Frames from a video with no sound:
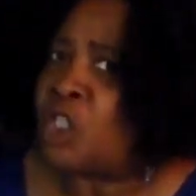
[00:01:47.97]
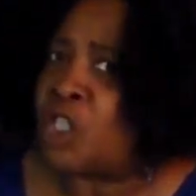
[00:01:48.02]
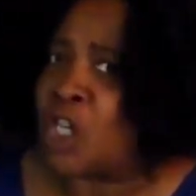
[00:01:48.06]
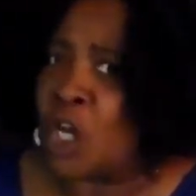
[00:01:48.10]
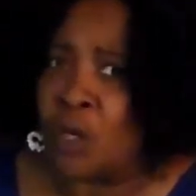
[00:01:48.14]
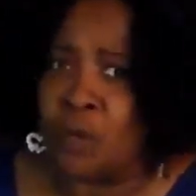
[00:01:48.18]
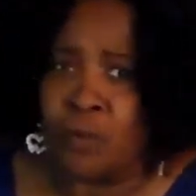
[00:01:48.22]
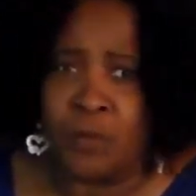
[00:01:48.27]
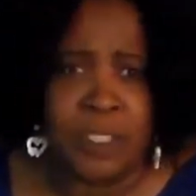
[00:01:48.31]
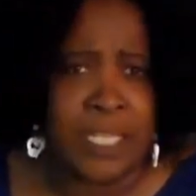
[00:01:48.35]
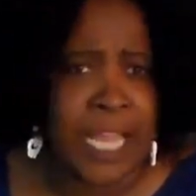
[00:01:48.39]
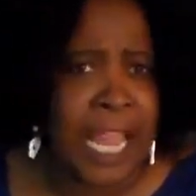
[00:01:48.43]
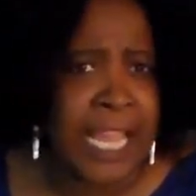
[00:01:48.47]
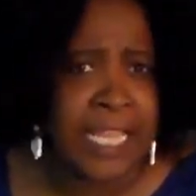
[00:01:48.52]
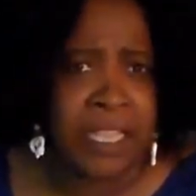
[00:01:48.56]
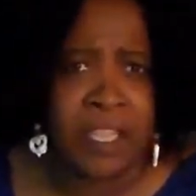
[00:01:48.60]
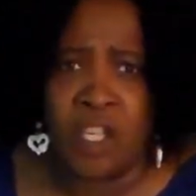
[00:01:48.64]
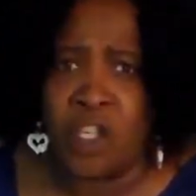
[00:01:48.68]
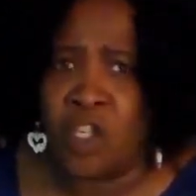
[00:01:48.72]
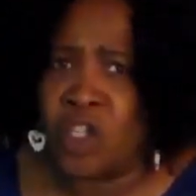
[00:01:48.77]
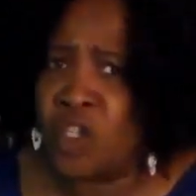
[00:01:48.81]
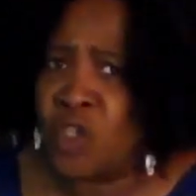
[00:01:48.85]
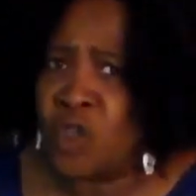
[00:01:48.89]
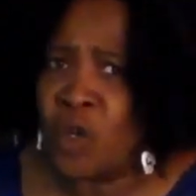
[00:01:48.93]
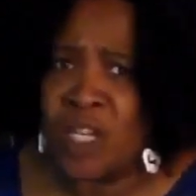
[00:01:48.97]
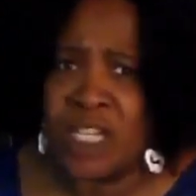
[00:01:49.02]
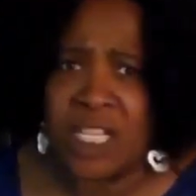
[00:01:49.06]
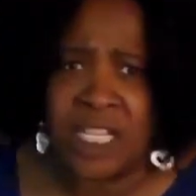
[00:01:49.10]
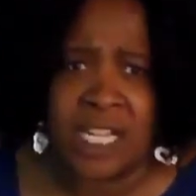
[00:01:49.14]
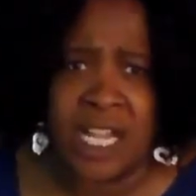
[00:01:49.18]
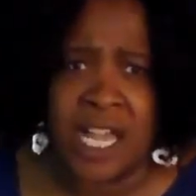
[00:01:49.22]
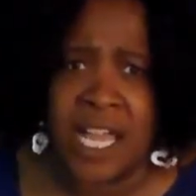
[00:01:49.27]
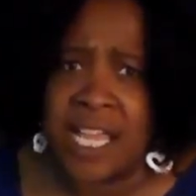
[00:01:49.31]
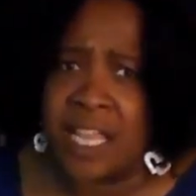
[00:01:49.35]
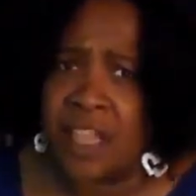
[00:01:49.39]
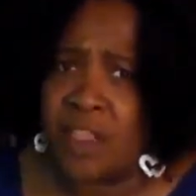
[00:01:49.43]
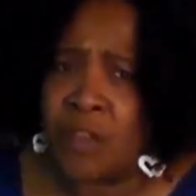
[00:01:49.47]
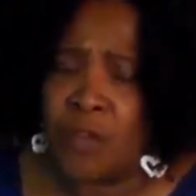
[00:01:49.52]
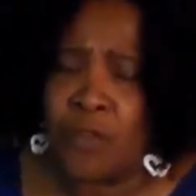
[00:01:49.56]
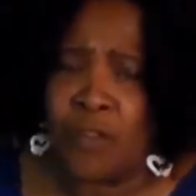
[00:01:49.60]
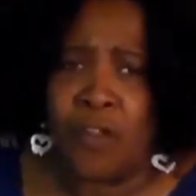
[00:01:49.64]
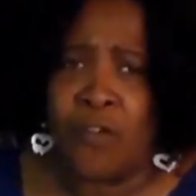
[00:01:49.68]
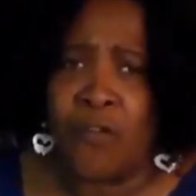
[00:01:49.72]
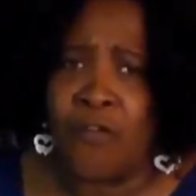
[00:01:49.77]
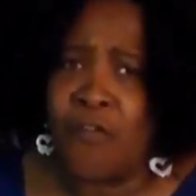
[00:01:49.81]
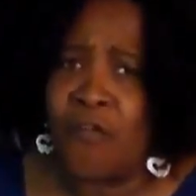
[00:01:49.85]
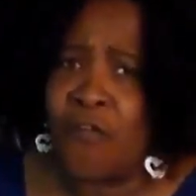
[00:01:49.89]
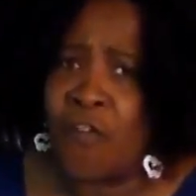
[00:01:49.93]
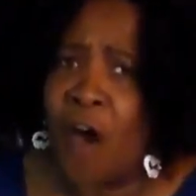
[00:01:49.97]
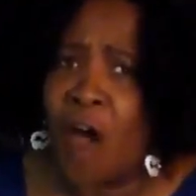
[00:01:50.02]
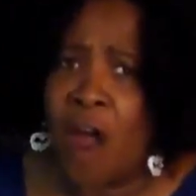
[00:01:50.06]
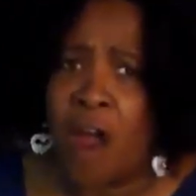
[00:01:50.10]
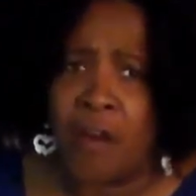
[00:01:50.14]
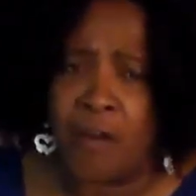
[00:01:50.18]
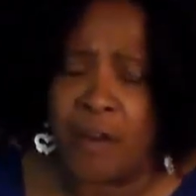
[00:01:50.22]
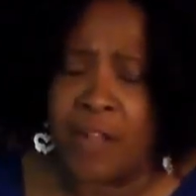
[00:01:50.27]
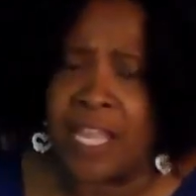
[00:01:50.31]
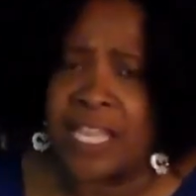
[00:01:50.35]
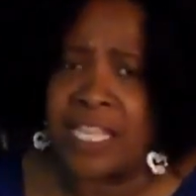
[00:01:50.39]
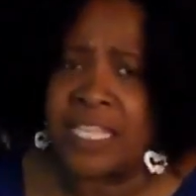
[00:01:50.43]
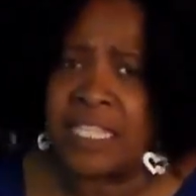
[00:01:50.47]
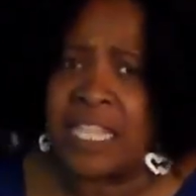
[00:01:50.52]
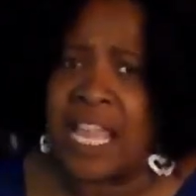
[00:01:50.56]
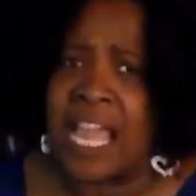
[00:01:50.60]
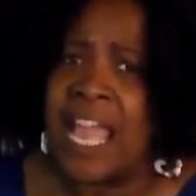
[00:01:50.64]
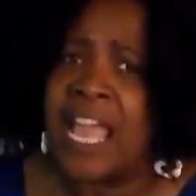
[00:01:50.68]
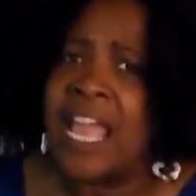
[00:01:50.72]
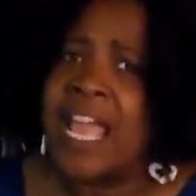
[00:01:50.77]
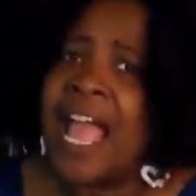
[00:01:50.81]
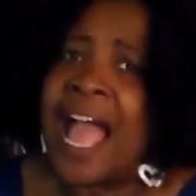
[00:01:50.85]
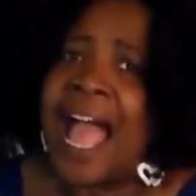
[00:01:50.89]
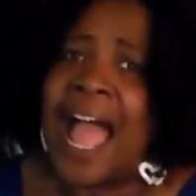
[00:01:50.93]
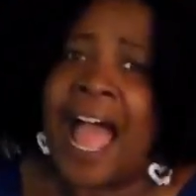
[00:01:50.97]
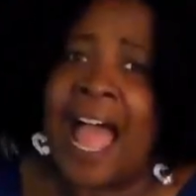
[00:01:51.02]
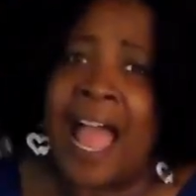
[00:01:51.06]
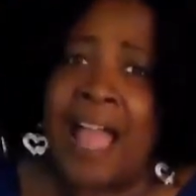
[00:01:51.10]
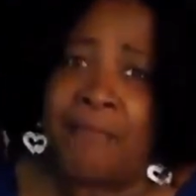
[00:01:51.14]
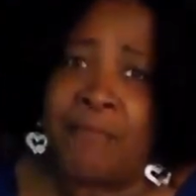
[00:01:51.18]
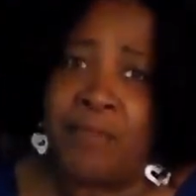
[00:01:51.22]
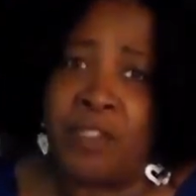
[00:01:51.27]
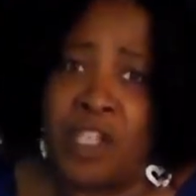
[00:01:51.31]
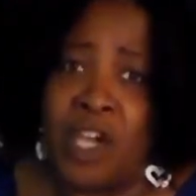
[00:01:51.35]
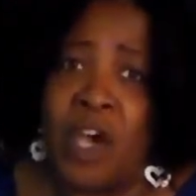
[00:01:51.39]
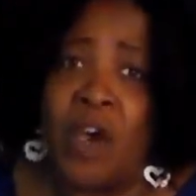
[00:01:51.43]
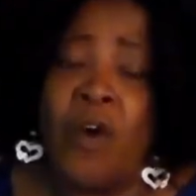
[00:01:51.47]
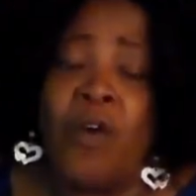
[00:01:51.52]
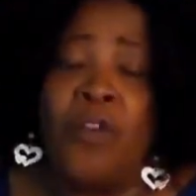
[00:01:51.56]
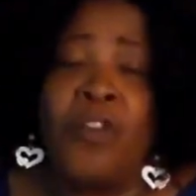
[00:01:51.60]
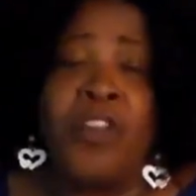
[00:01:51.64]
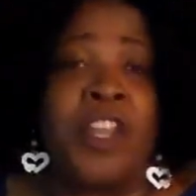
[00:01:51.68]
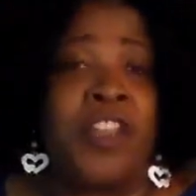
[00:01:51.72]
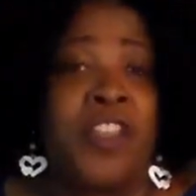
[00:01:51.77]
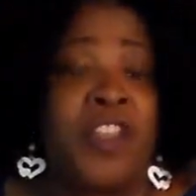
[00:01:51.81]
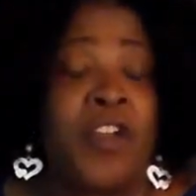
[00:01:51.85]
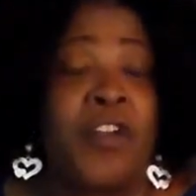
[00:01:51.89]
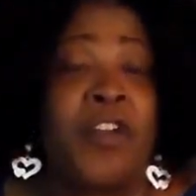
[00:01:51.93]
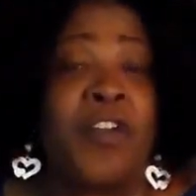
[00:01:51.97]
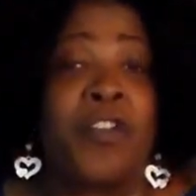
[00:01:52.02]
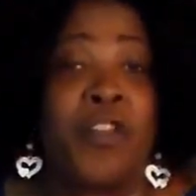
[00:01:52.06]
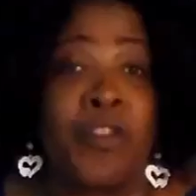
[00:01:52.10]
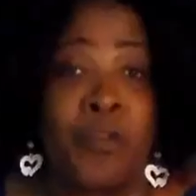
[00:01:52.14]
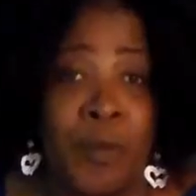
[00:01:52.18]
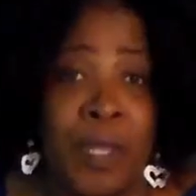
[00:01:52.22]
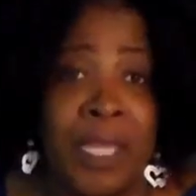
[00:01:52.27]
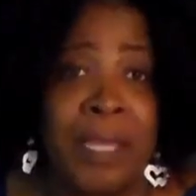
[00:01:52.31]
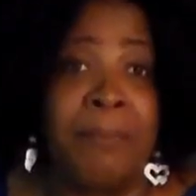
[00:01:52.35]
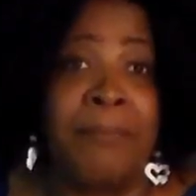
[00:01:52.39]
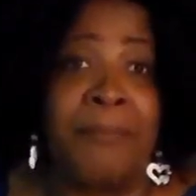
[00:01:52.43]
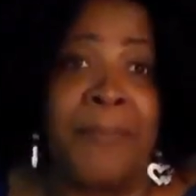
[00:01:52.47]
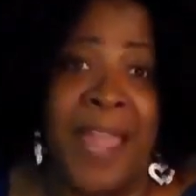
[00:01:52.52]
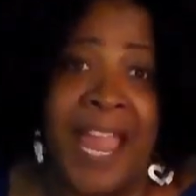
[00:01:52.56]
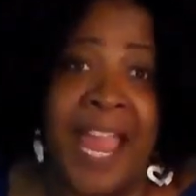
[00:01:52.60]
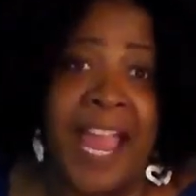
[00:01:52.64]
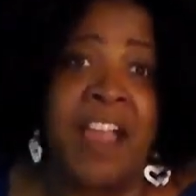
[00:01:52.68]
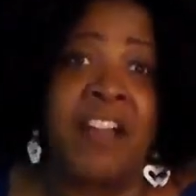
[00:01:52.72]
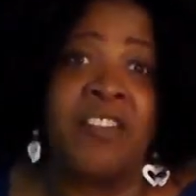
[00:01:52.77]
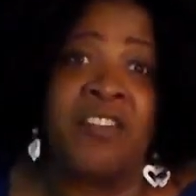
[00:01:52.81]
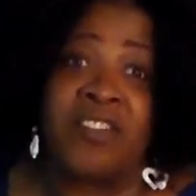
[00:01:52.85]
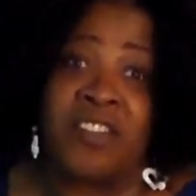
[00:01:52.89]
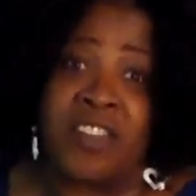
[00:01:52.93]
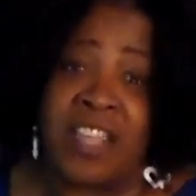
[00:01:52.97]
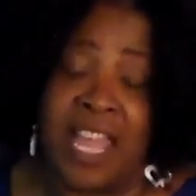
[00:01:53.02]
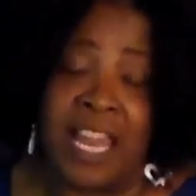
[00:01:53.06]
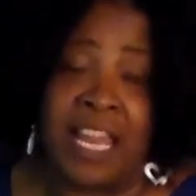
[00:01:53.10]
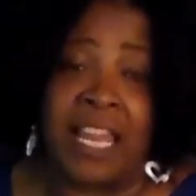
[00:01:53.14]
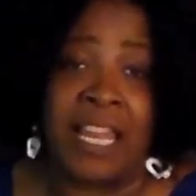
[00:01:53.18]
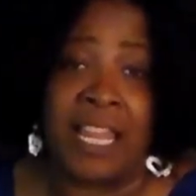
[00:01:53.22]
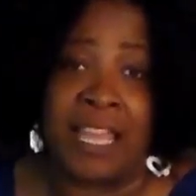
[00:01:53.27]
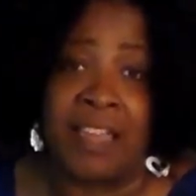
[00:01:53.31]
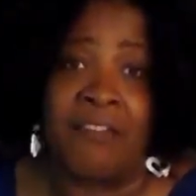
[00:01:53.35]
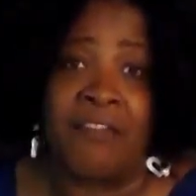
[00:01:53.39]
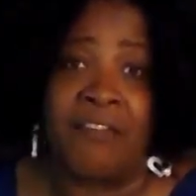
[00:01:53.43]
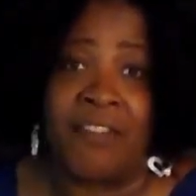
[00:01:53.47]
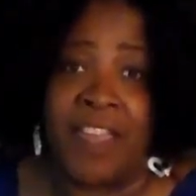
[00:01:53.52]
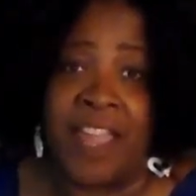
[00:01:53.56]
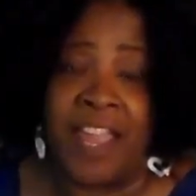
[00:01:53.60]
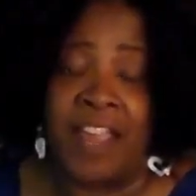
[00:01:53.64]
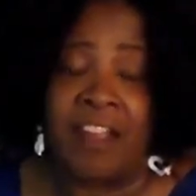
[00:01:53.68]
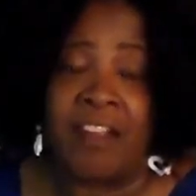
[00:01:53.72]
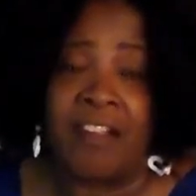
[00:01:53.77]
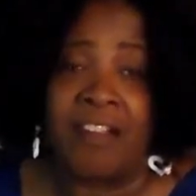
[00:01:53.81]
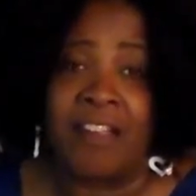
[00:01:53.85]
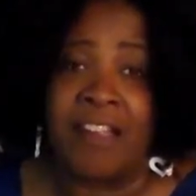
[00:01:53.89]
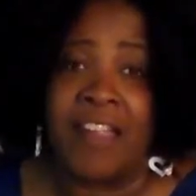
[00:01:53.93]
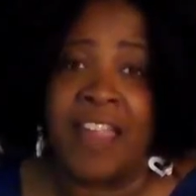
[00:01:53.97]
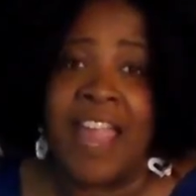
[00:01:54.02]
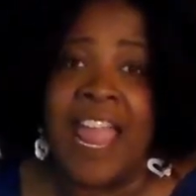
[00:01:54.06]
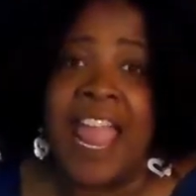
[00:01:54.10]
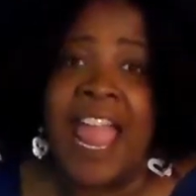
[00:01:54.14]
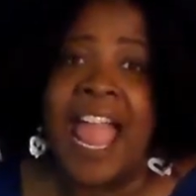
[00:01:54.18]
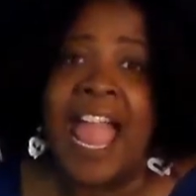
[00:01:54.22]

"Don't take the shortcut through the forest. I'm told that there are three bears that live there."